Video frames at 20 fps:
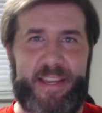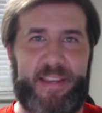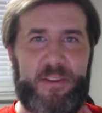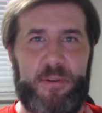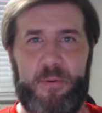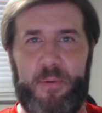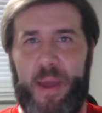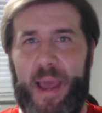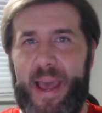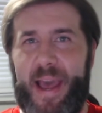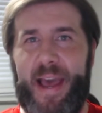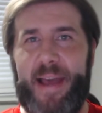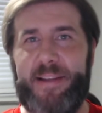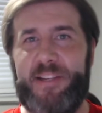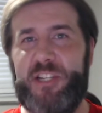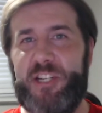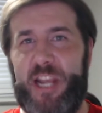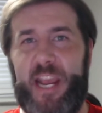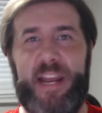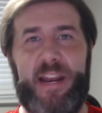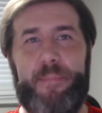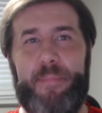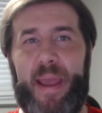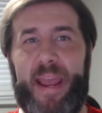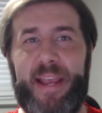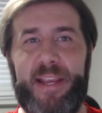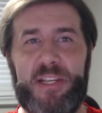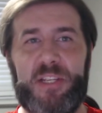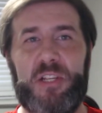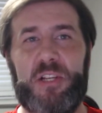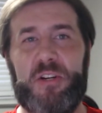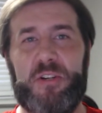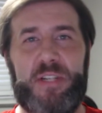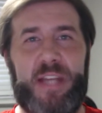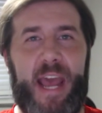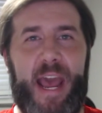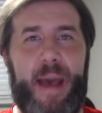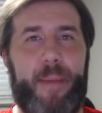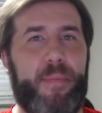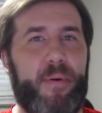You had Shayna Baszler
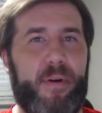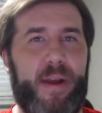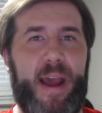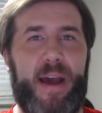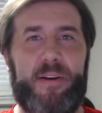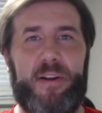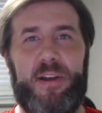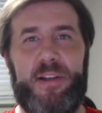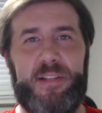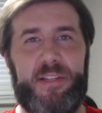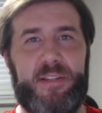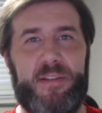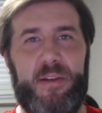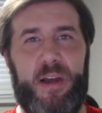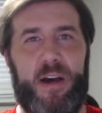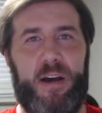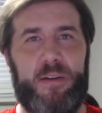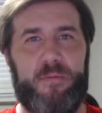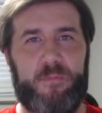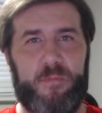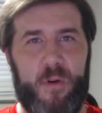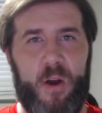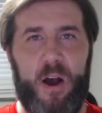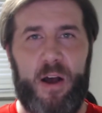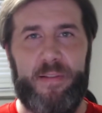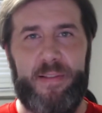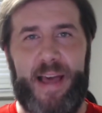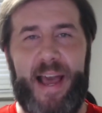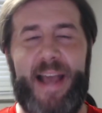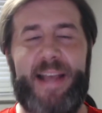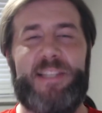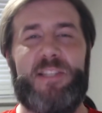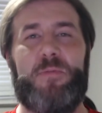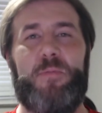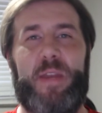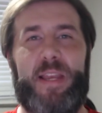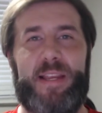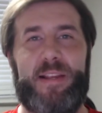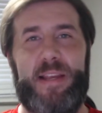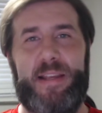tap her out on Raw last
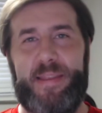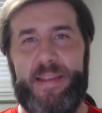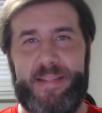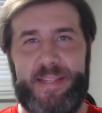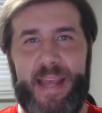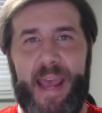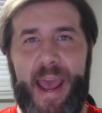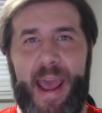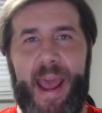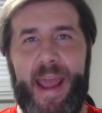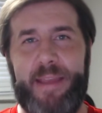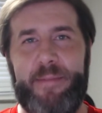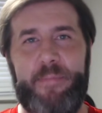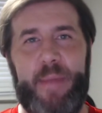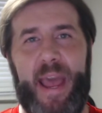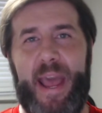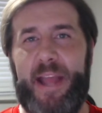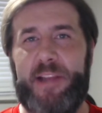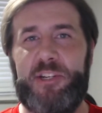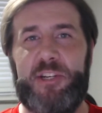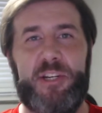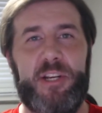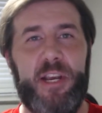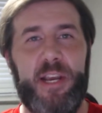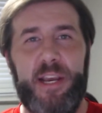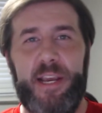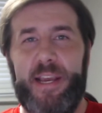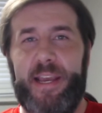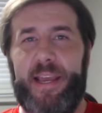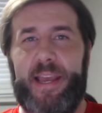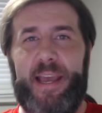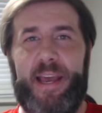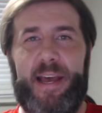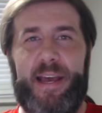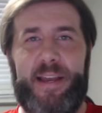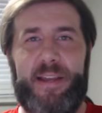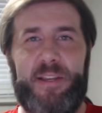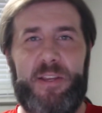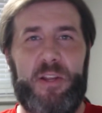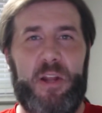week in the tag match.
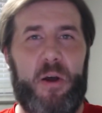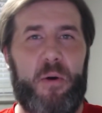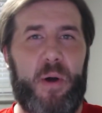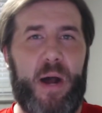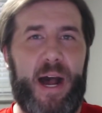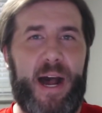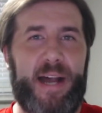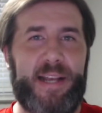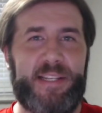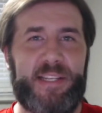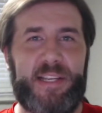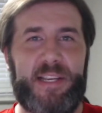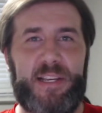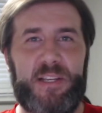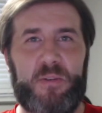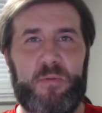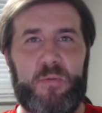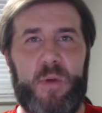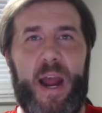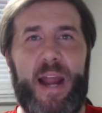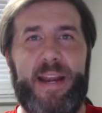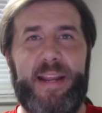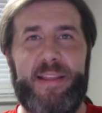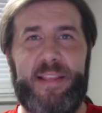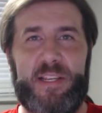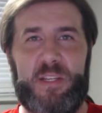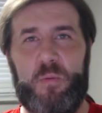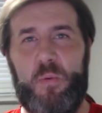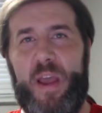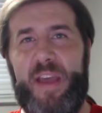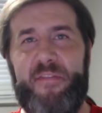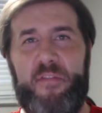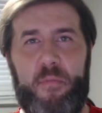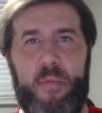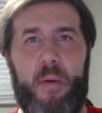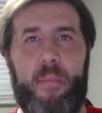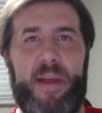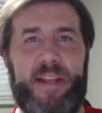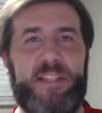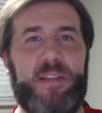Asuka's riding this wave of
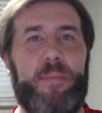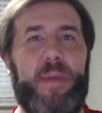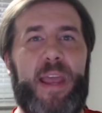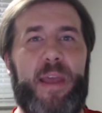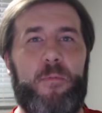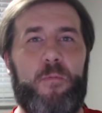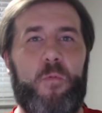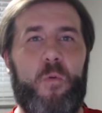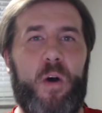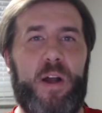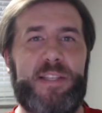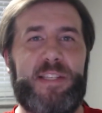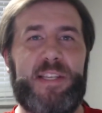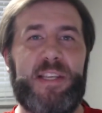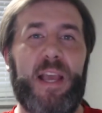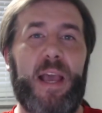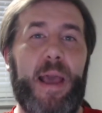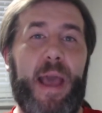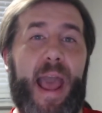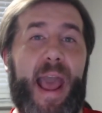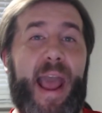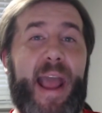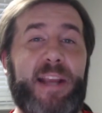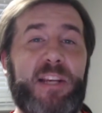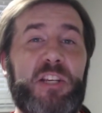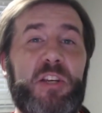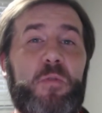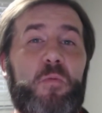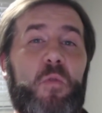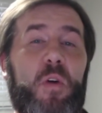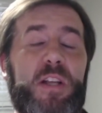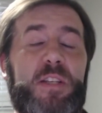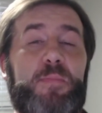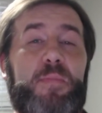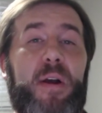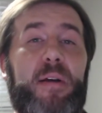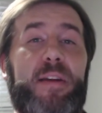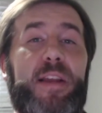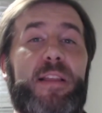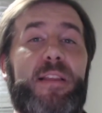momentum and wants
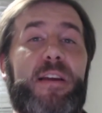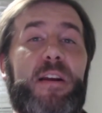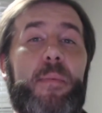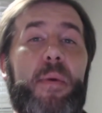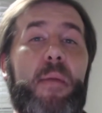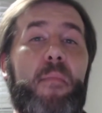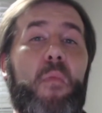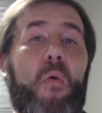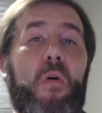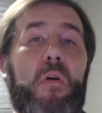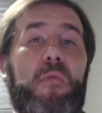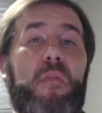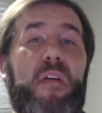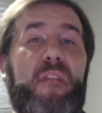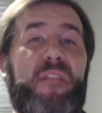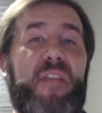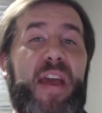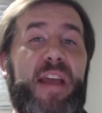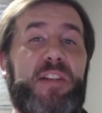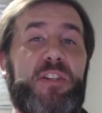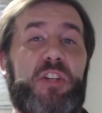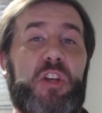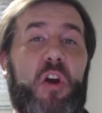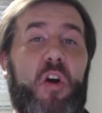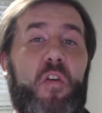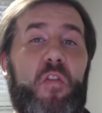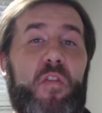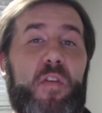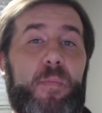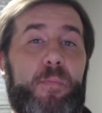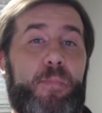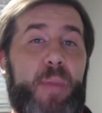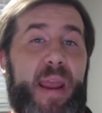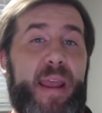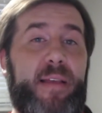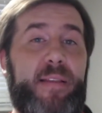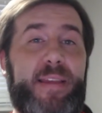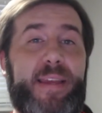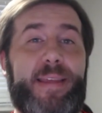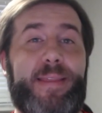probably a little bit more revenge over
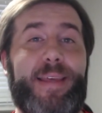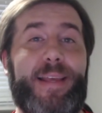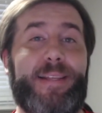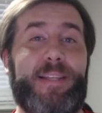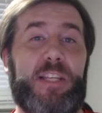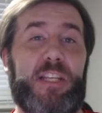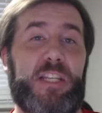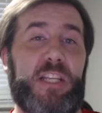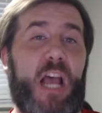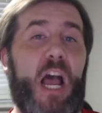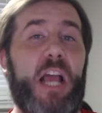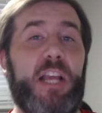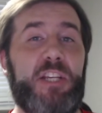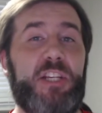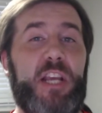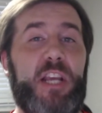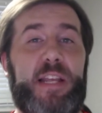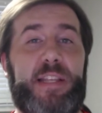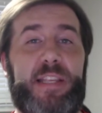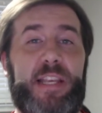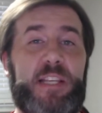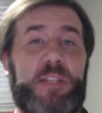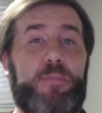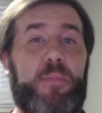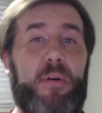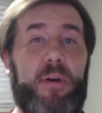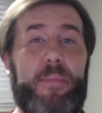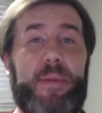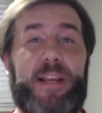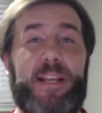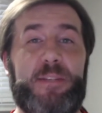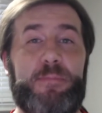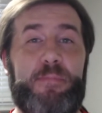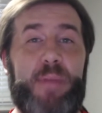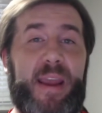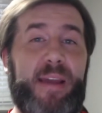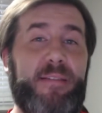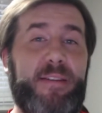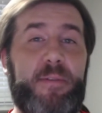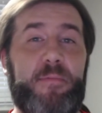Bayley than Sasha at this point, because
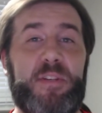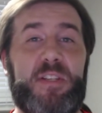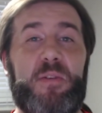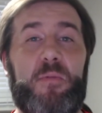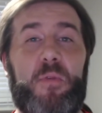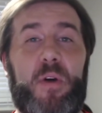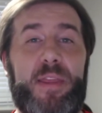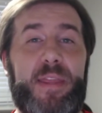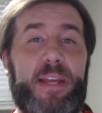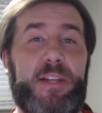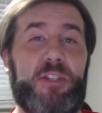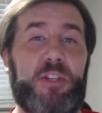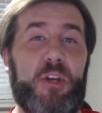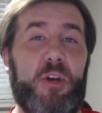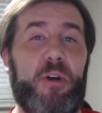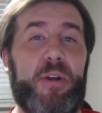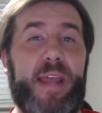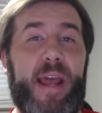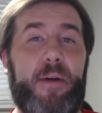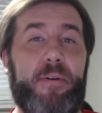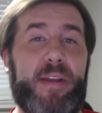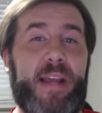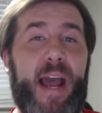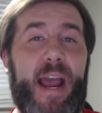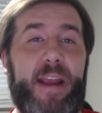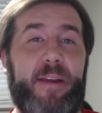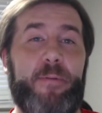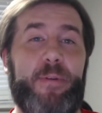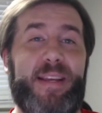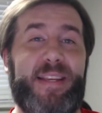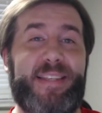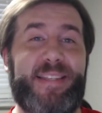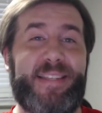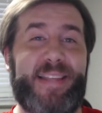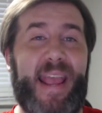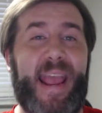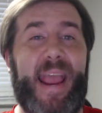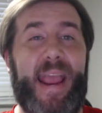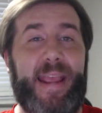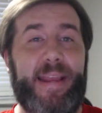Bayley was the one that took out Kairi
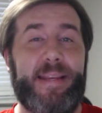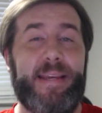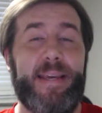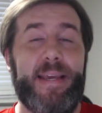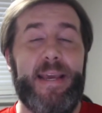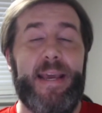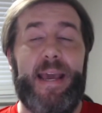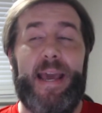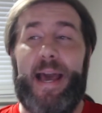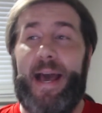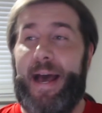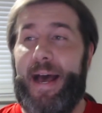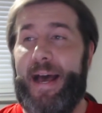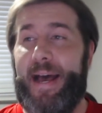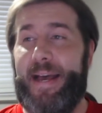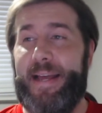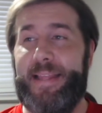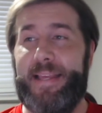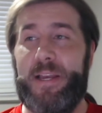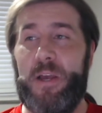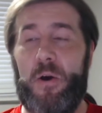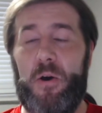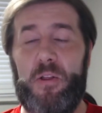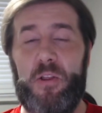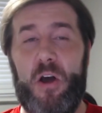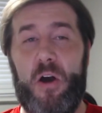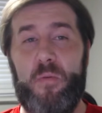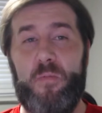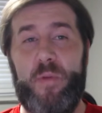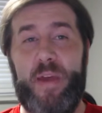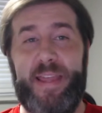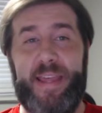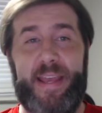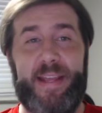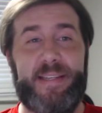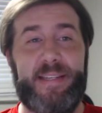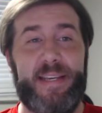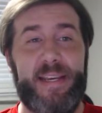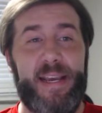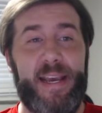Sane to go along with
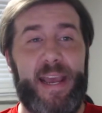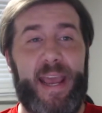it.